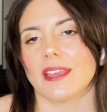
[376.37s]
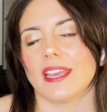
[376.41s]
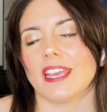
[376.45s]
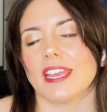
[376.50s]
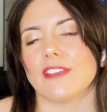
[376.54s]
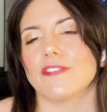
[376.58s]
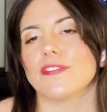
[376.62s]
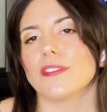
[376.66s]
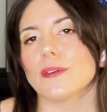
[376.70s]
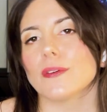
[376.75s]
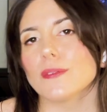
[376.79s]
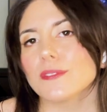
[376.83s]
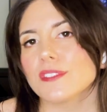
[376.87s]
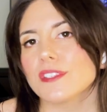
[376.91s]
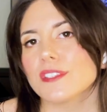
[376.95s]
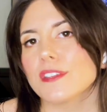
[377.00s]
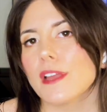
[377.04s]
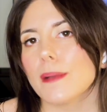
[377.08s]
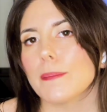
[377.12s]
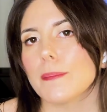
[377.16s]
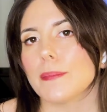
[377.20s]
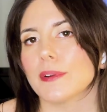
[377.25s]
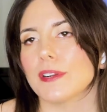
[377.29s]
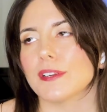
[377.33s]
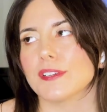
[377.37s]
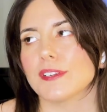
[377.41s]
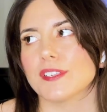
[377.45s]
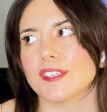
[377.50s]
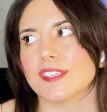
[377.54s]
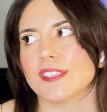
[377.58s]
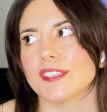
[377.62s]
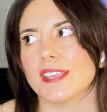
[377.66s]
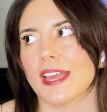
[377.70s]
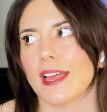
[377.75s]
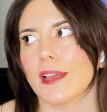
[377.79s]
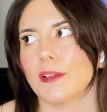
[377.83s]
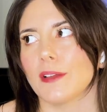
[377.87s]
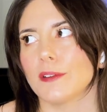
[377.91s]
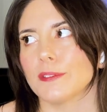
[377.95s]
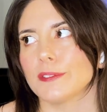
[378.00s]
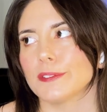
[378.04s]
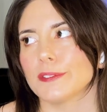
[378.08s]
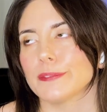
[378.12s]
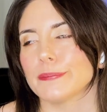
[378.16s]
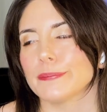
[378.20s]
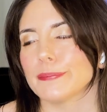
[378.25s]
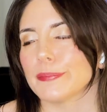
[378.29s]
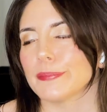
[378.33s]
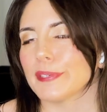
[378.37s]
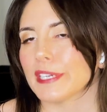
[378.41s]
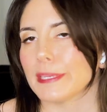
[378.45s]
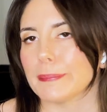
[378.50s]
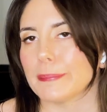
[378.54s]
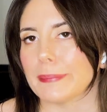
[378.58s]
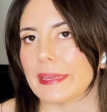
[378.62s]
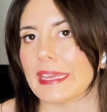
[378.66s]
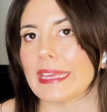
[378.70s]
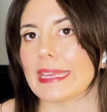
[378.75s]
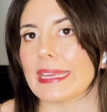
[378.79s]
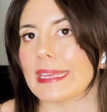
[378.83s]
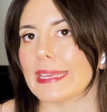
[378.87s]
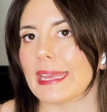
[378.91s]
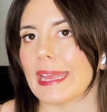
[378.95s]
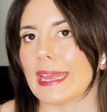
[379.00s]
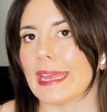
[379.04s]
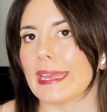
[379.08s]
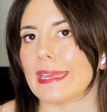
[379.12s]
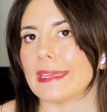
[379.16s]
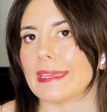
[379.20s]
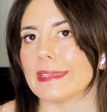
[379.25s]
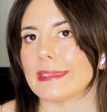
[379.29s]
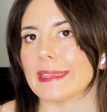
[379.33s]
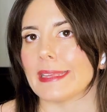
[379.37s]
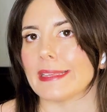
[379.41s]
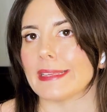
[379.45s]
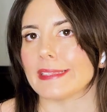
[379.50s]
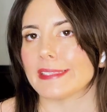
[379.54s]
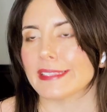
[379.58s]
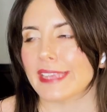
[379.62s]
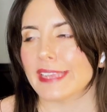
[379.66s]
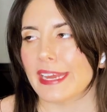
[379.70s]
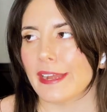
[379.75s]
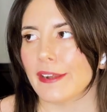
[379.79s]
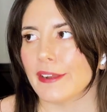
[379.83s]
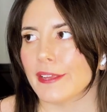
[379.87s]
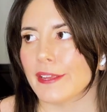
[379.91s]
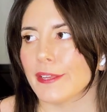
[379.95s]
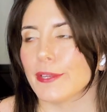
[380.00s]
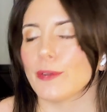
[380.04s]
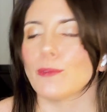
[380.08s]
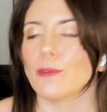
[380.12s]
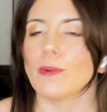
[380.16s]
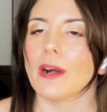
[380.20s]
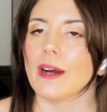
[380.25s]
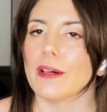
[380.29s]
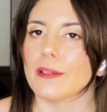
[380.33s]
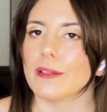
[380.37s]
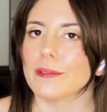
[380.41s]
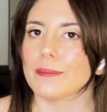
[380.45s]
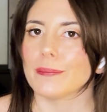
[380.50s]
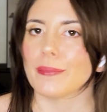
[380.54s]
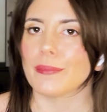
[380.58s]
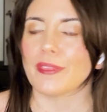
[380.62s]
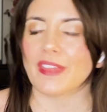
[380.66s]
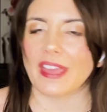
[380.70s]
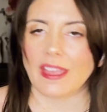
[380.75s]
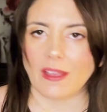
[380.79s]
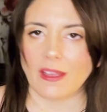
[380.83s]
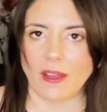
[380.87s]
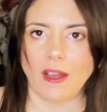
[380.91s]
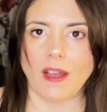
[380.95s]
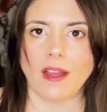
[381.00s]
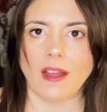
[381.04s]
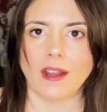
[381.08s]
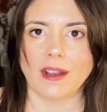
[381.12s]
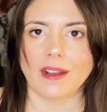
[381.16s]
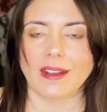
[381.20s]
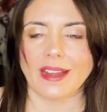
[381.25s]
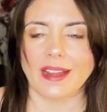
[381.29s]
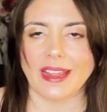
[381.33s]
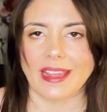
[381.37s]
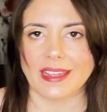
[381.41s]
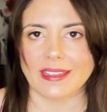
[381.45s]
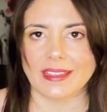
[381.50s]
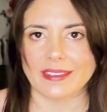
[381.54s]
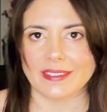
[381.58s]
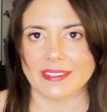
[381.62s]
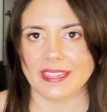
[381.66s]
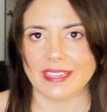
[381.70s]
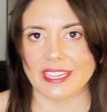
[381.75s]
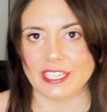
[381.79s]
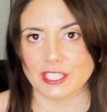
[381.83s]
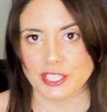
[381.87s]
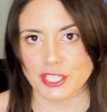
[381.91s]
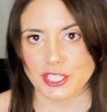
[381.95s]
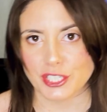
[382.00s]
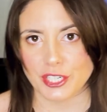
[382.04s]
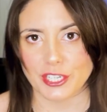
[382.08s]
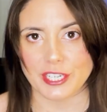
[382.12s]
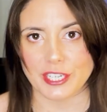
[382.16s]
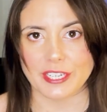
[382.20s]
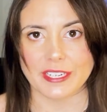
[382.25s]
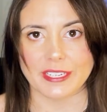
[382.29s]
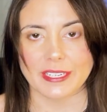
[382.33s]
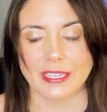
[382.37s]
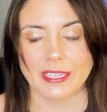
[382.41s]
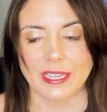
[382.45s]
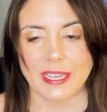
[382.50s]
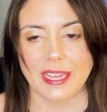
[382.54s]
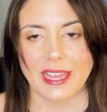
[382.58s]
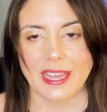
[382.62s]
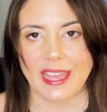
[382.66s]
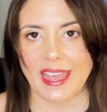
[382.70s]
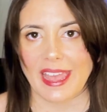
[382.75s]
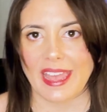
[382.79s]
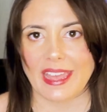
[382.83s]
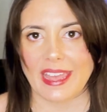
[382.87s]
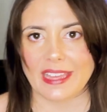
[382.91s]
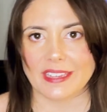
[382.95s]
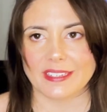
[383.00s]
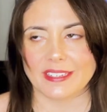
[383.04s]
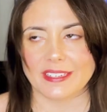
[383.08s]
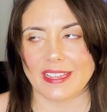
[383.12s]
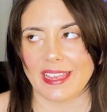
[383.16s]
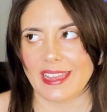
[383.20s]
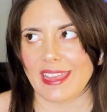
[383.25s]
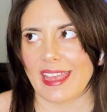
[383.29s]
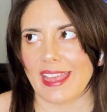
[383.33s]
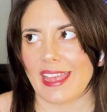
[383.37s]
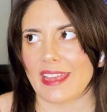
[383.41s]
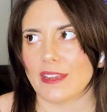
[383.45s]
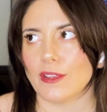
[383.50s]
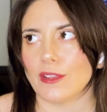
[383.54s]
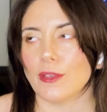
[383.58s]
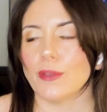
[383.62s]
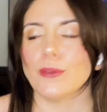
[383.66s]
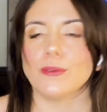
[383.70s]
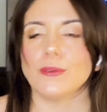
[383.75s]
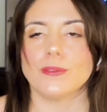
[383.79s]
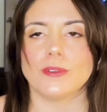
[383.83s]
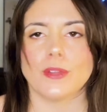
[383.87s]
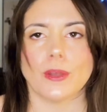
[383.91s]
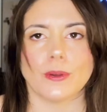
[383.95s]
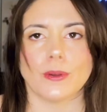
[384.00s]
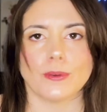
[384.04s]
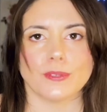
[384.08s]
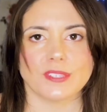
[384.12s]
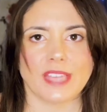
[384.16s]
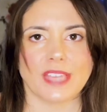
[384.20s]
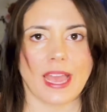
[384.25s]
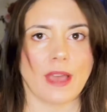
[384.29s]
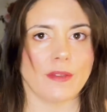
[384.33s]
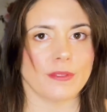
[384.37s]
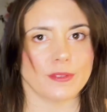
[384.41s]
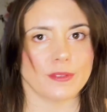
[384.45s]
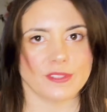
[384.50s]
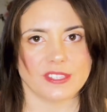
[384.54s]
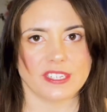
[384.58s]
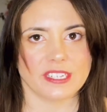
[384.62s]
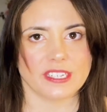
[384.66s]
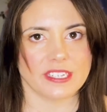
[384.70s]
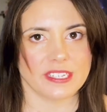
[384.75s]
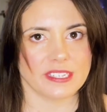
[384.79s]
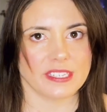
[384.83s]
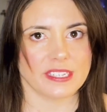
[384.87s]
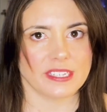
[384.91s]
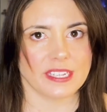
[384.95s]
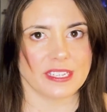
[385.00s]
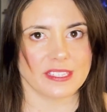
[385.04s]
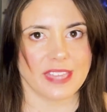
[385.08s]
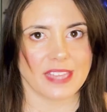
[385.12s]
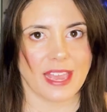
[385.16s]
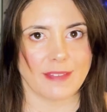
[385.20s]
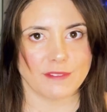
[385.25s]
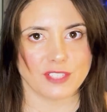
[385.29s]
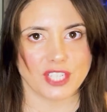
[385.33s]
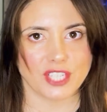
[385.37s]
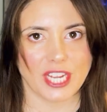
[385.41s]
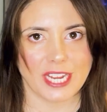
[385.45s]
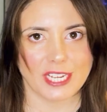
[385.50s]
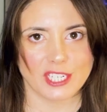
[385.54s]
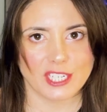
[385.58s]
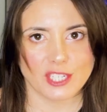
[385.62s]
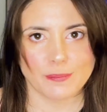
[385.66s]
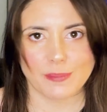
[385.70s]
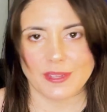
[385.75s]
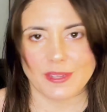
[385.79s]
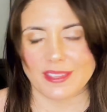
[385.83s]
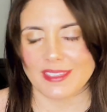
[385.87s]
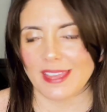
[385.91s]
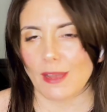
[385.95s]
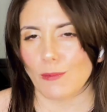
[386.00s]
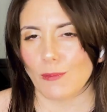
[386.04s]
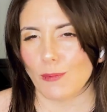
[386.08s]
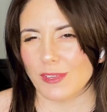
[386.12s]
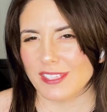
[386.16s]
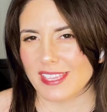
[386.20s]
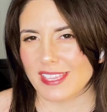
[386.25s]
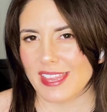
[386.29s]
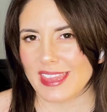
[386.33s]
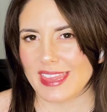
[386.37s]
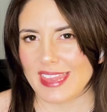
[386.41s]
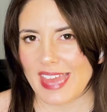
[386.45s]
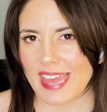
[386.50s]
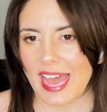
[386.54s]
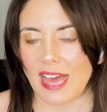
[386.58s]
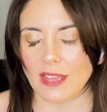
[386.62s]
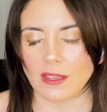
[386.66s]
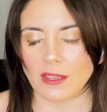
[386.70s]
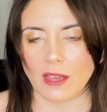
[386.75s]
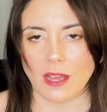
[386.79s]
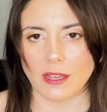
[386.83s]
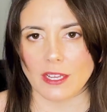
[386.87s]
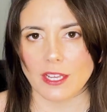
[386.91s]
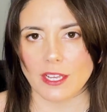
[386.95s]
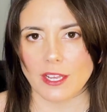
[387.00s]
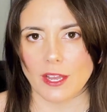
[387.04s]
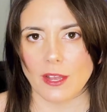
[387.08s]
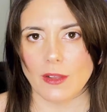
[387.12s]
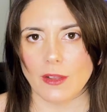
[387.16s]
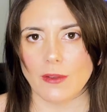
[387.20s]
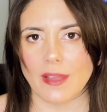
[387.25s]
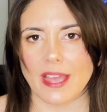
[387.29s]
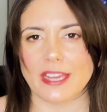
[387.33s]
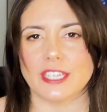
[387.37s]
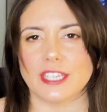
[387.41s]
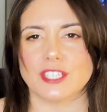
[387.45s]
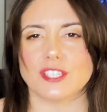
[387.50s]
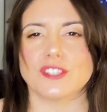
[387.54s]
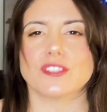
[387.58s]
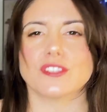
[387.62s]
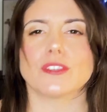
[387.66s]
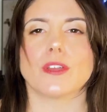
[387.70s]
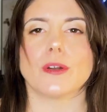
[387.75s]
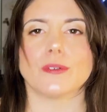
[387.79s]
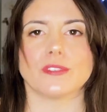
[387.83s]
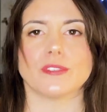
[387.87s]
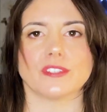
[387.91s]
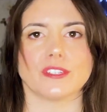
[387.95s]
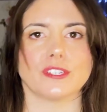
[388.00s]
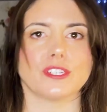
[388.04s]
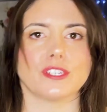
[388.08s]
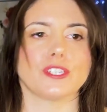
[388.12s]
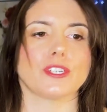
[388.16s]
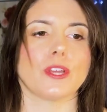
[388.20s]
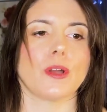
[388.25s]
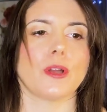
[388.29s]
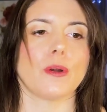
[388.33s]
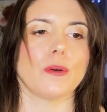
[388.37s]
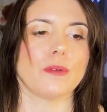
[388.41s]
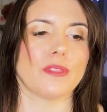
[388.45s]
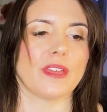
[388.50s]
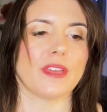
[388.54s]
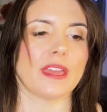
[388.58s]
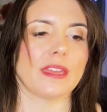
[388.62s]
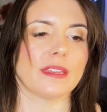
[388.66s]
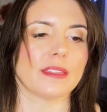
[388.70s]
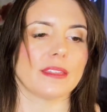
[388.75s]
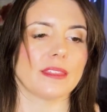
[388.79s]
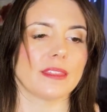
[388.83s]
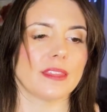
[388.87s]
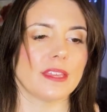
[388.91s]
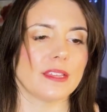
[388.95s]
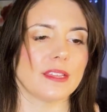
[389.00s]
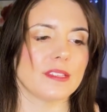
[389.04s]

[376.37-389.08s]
If those numbers sound pretty big and they scare you, well, they are, and it should. And again, who knows how those statistics have changed, but that wasn't that long ago. And it just goes to show that